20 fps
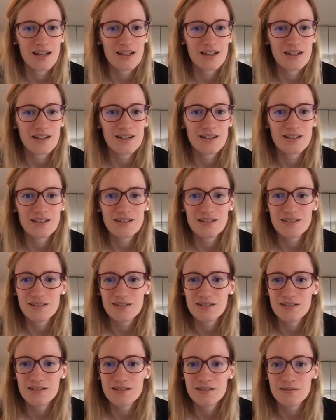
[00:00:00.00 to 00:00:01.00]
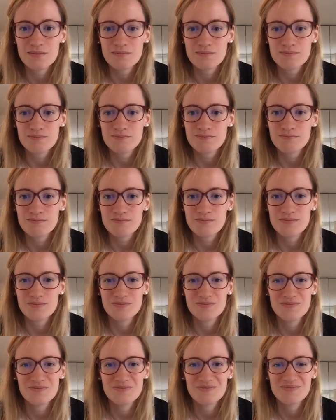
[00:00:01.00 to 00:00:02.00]
Um,
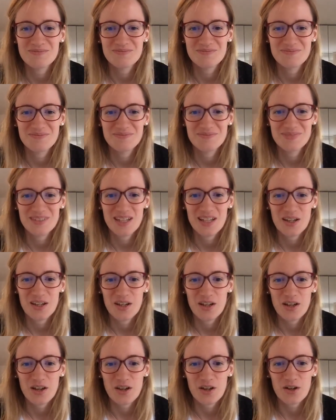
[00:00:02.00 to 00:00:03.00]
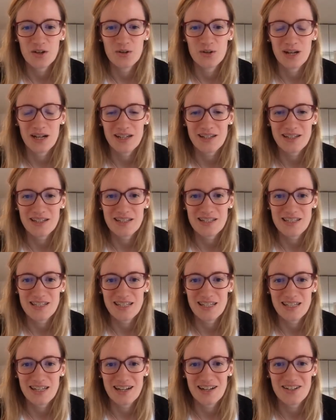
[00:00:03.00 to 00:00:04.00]
oh, I can
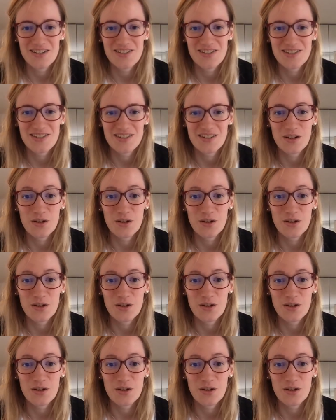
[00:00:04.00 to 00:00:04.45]
see there's,